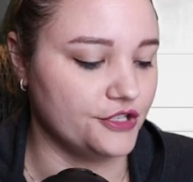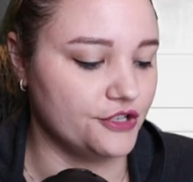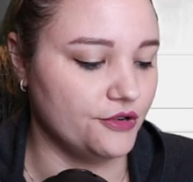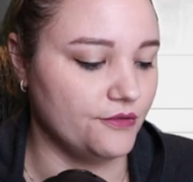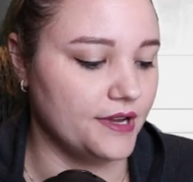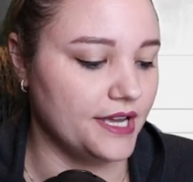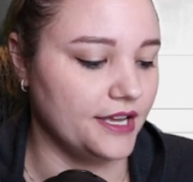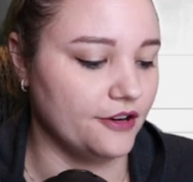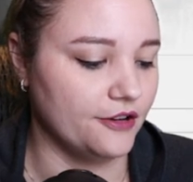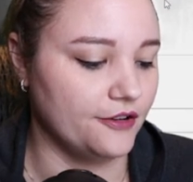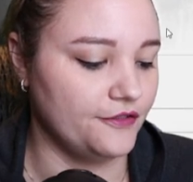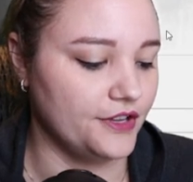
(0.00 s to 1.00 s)
to it,
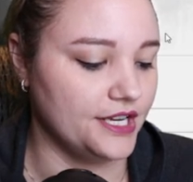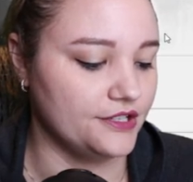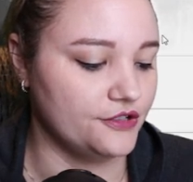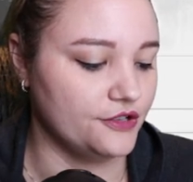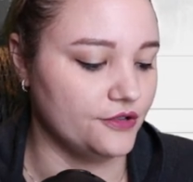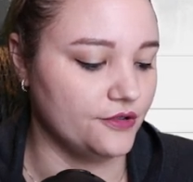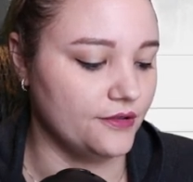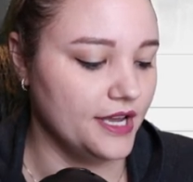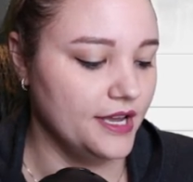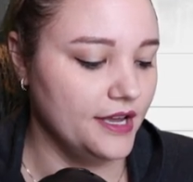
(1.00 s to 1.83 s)
or if you need to